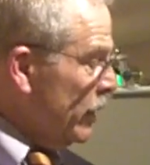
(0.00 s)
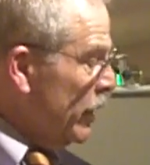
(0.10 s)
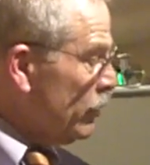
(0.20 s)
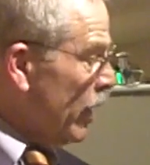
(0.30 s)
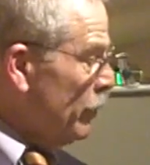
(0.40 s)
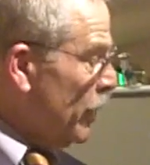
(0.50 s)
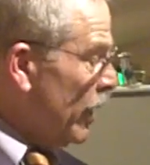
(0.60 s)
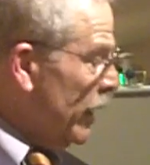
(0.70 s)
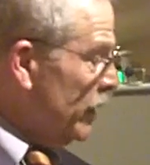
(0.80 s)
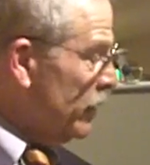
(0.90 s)
and he dropped
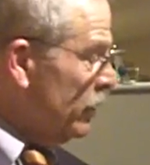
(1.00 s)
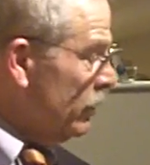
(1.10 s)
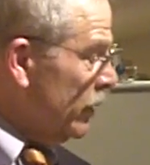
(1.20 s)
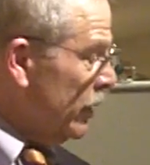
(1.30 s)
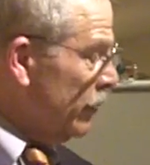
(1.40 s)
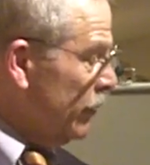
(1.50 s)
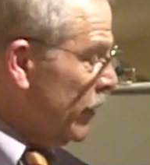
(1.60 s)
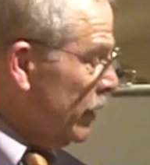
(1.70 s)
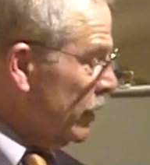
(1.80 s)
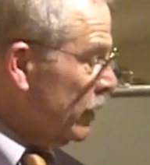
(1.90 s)
by to uh,
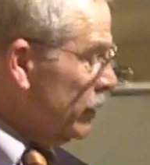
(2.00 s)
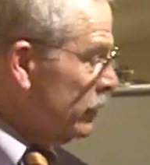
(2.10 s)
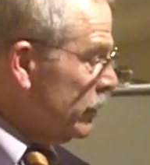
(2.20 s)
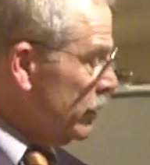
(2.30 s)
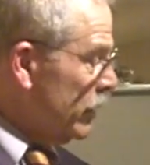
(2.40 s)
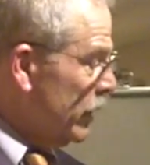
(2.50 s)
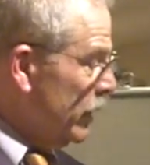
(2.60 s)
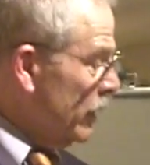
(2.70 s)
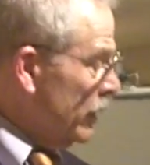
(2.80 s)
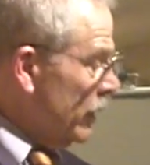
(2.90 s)
you know
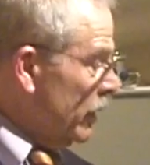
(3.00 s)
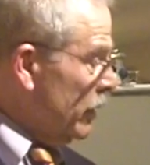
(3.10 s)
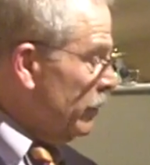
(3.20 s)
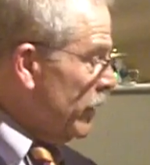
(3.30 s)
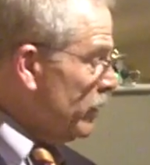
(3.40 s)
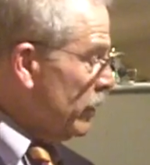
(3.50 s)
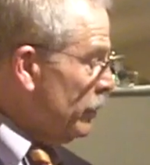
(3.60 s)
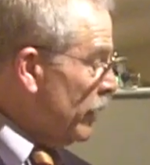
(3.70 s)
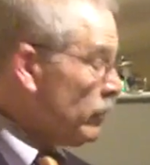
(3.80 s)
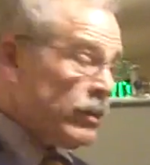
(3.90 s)
basically
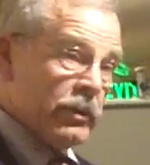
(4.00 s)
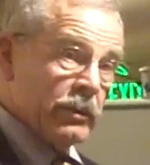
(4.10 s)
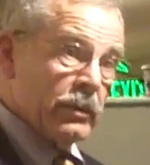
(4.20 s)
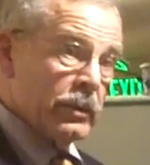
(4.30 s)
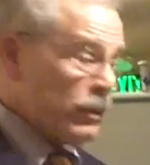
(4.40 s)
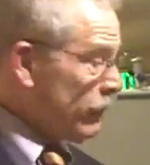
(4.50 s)
to pay tribute.